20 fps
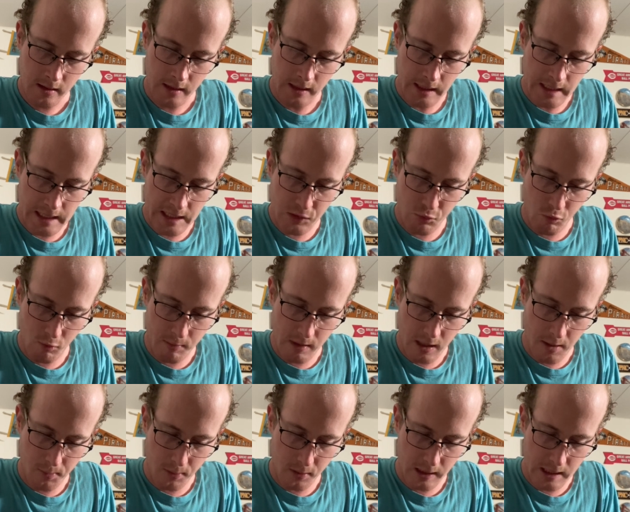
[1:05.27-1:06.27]
It will be a
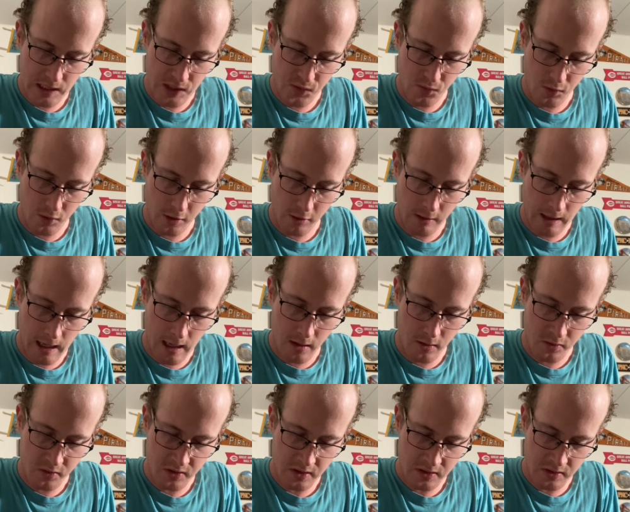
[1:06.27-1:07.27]
place for their
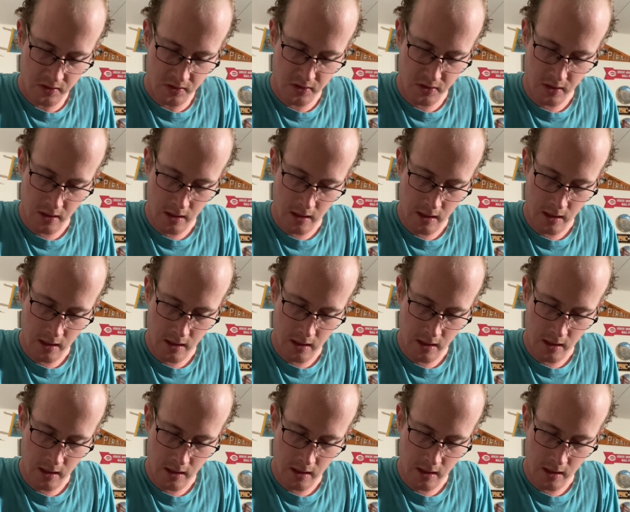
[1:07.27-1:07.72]
houses,